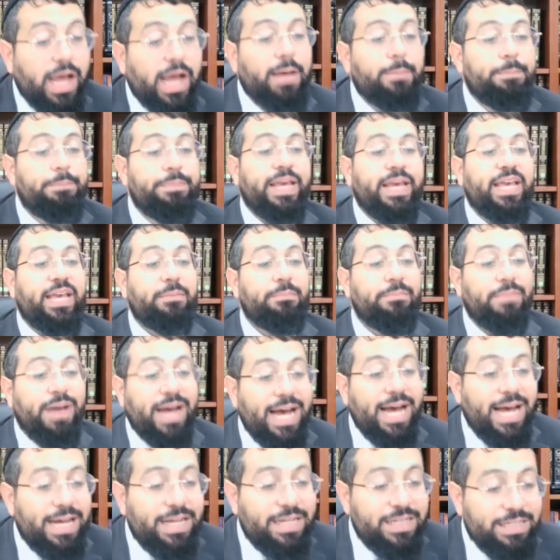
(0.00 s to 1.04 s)

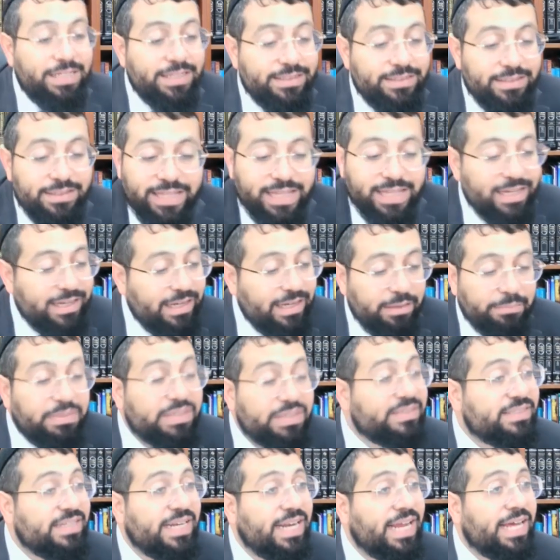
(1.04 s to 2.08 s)
abehema let le
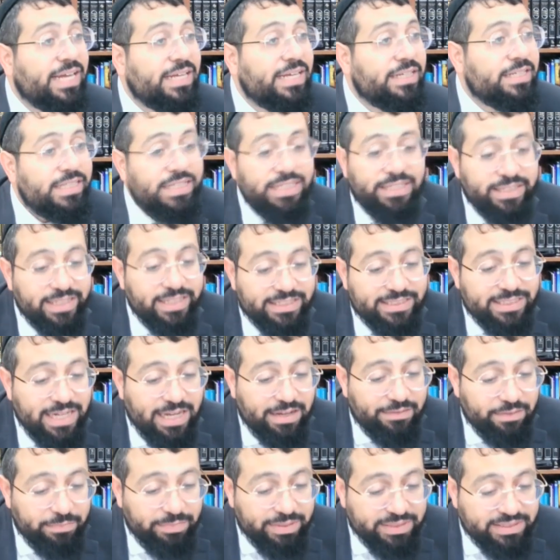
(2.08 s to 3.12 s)
mazala. He doesn't
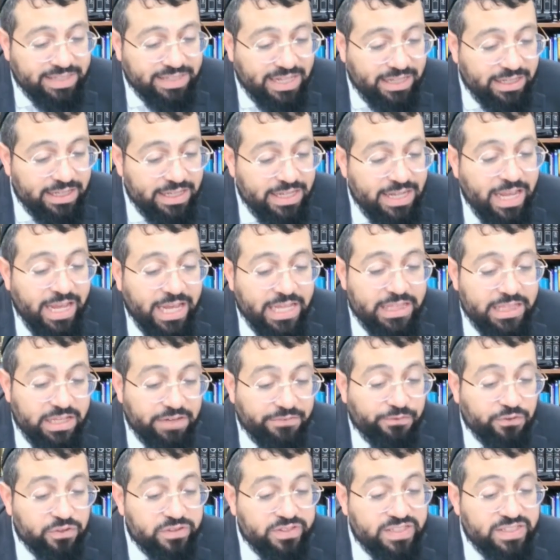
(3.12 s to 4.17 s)
have a mazal. And
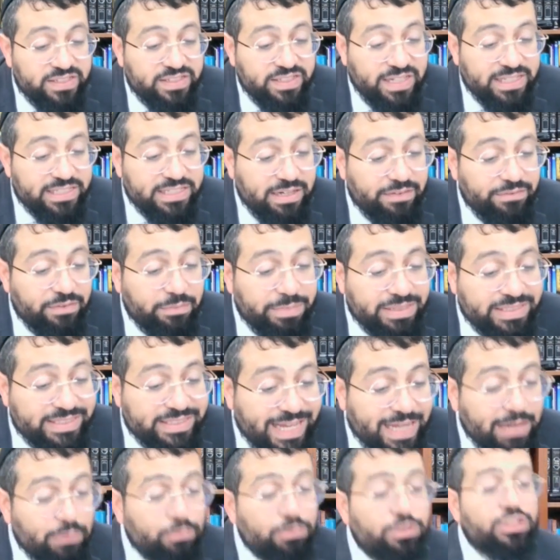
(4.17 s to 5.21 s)
therefore, since he doesn't have a
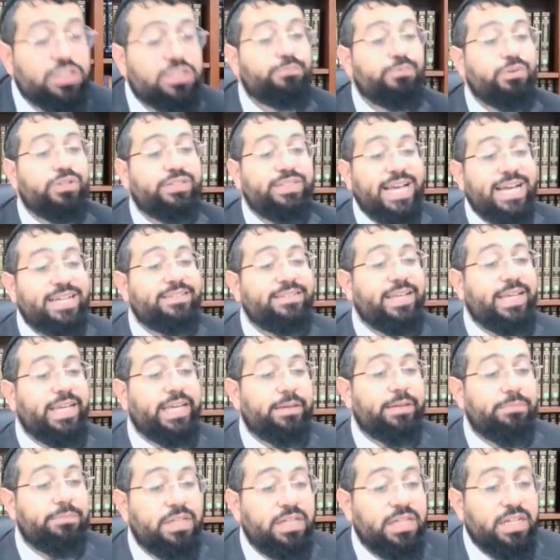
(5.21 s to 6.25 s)
mazal, which is protecting
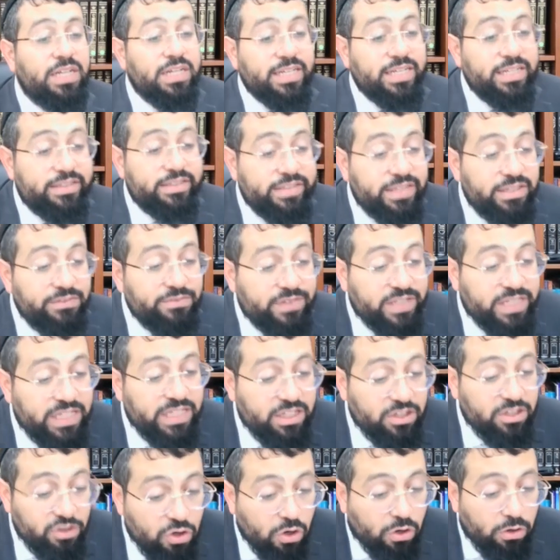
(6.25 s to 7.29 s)
him, ketiv
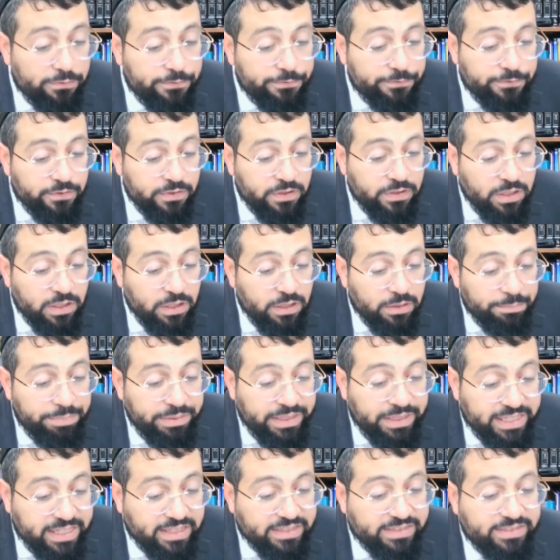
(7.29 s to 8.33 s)
ki gof,
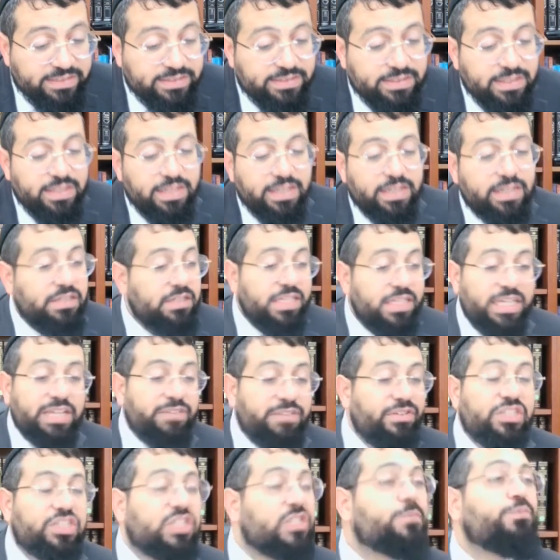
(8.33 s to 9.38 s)
because
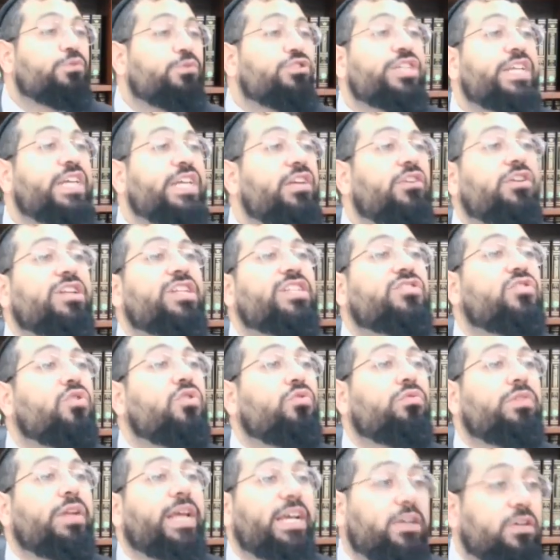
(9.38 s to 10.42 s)
even just pushing it on its
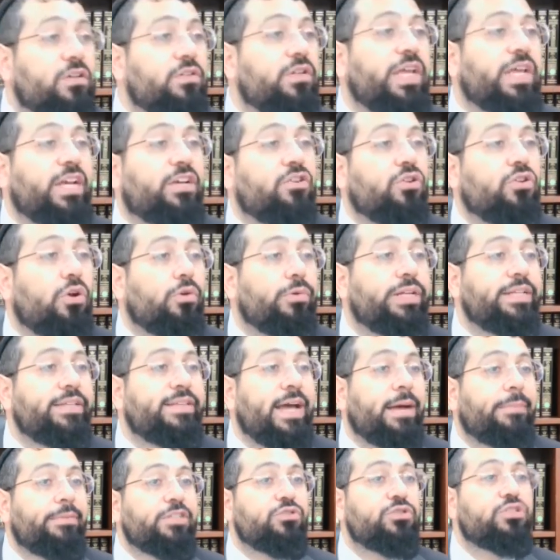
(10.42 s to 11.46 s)
own, it could it could already
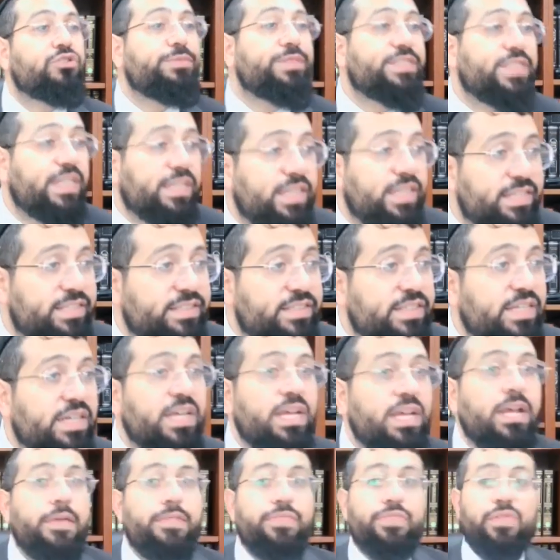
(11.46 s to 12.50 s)
damage, which means like this.
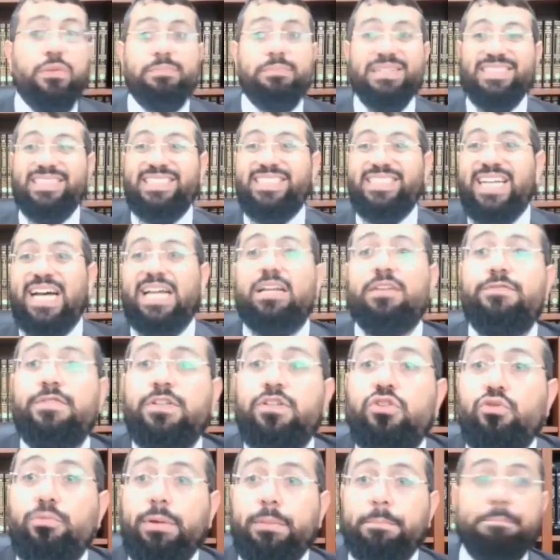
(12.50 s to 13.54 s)
The mazal of a
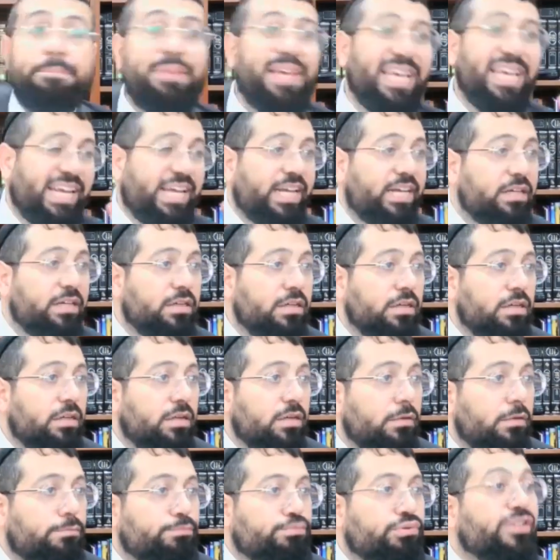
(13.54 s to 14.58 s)
human being
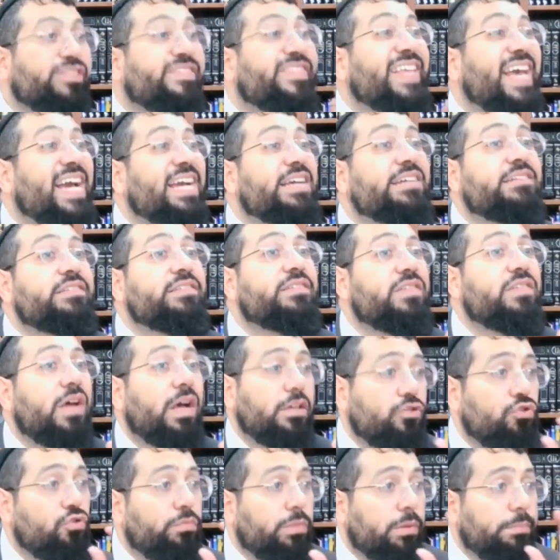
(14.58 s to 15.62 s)
protects
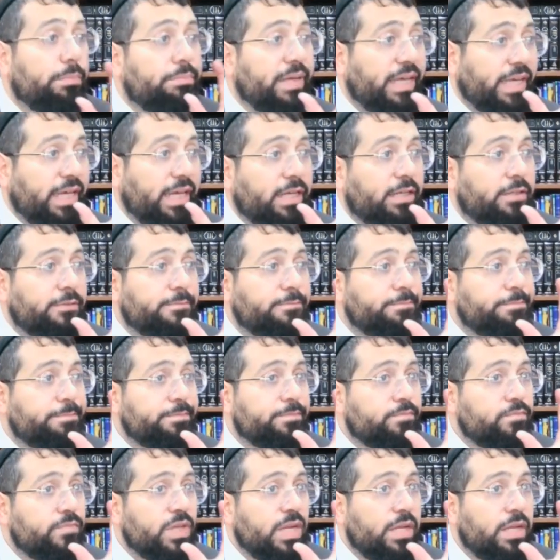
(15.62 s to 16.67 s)
a human being.
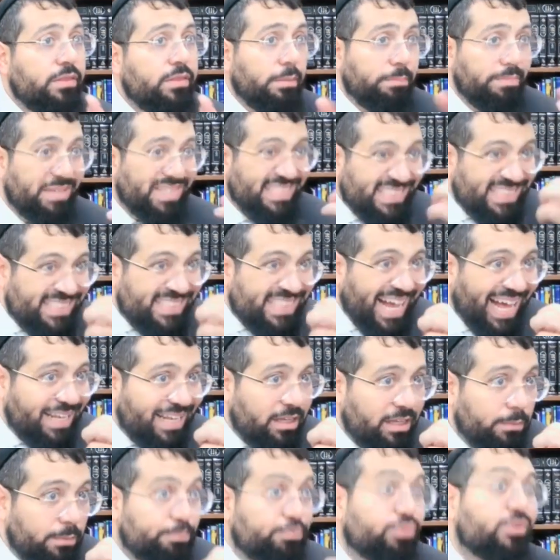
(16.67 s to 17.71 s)
The
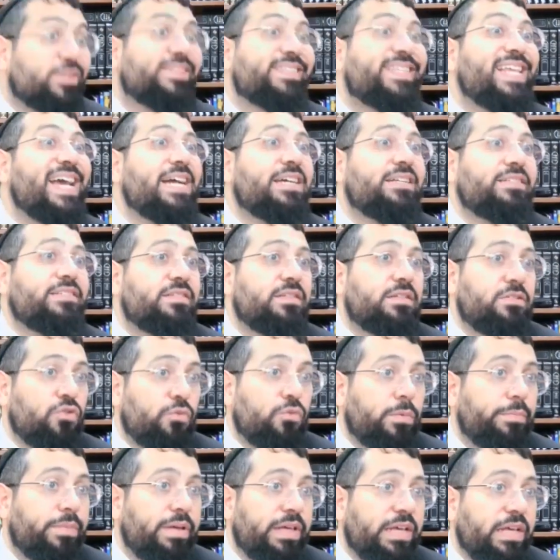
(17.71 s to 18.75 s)
mazal protects a
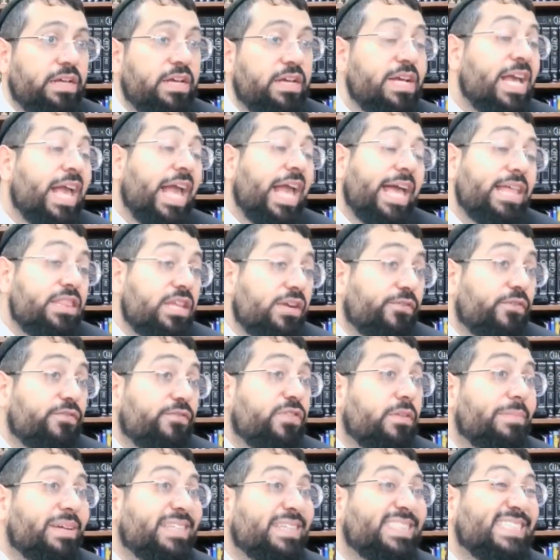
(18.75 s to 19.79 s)
human being. And therefore,
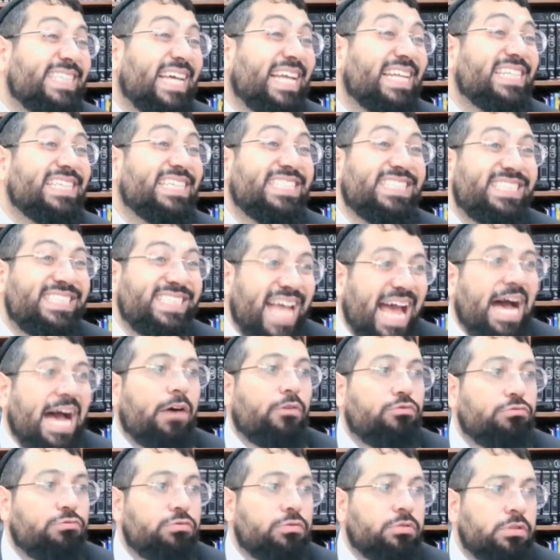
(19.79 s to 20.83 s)
if the mazal is
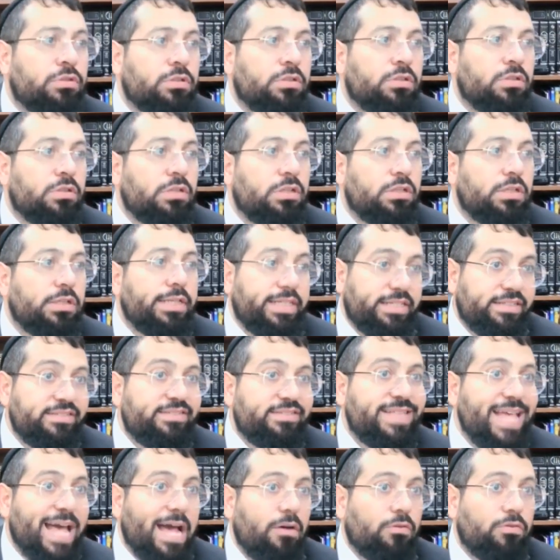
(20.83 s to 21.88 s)
down,
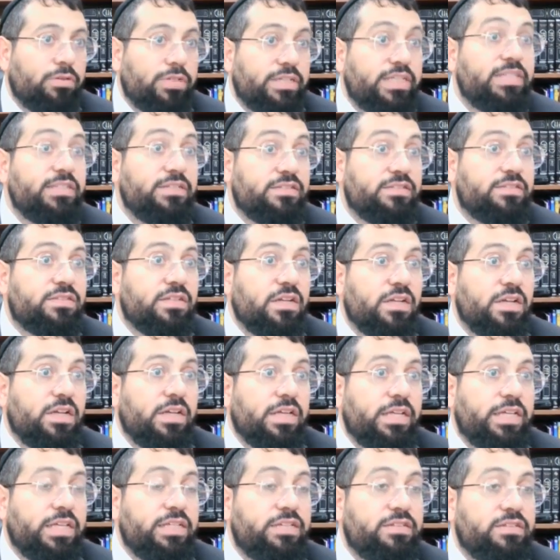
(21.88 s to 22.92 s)
he's down. He's
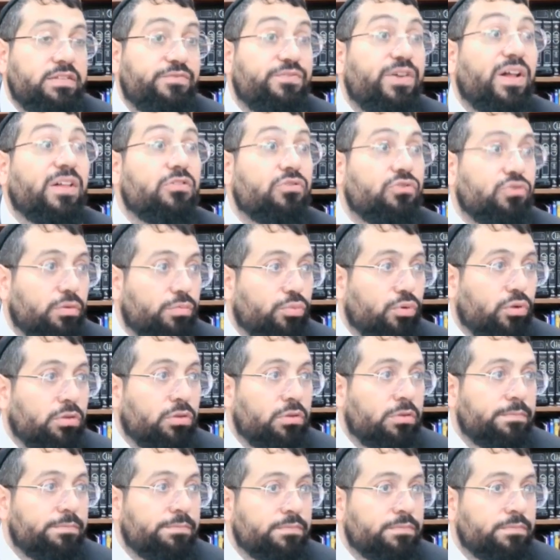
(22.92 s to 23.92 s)
he's vulnerable.